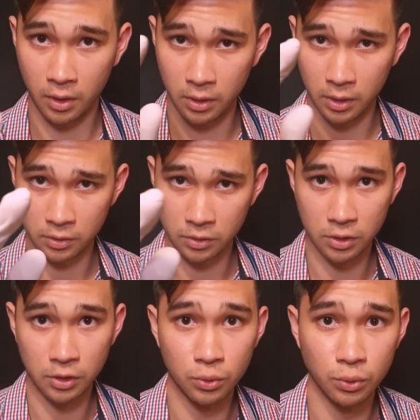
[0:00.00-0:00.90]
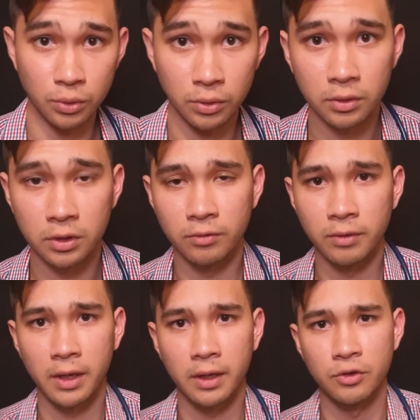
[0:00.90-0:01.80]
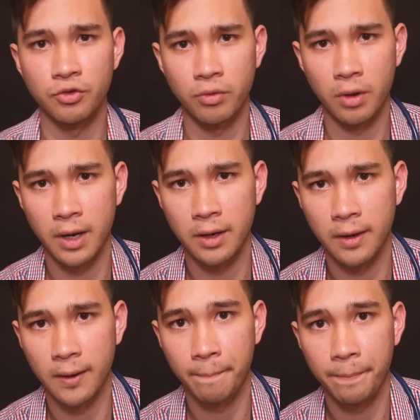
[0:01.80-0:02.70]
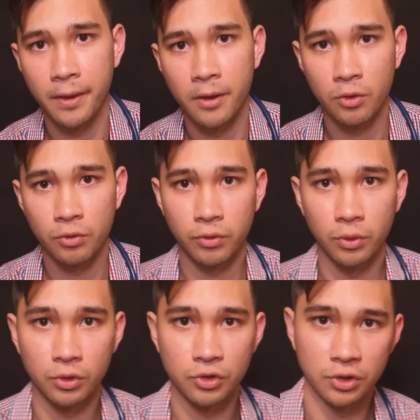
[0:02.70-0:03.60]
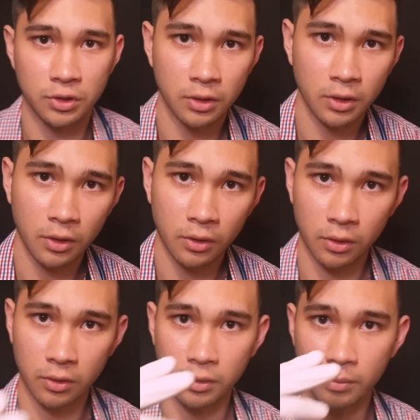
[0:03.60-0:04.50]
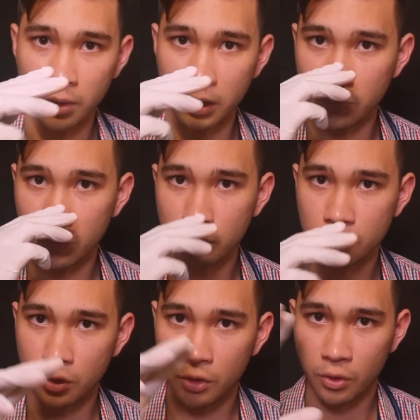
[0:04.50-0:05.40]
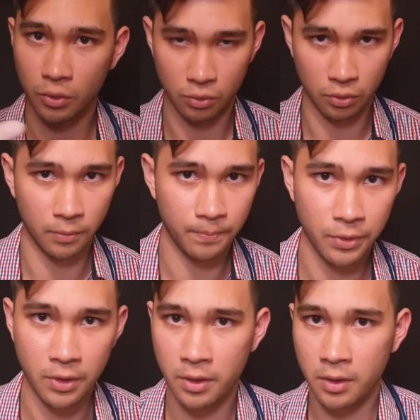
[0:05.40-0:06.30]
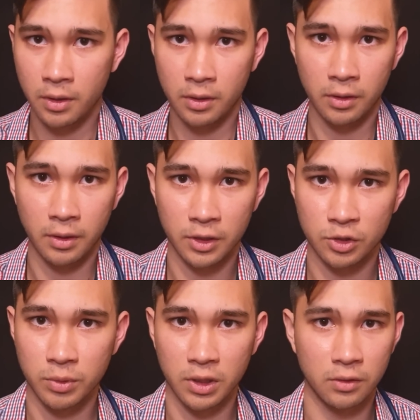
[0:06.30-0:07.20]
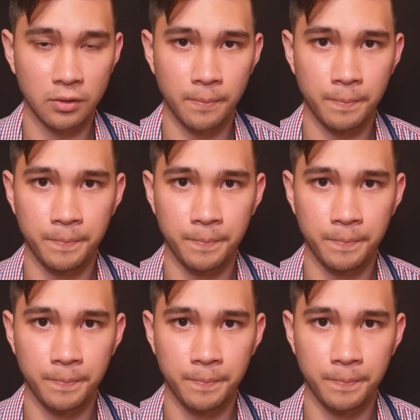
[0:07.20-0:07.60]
I'd like to see you give that a try now, focusing on my nose or another aspect.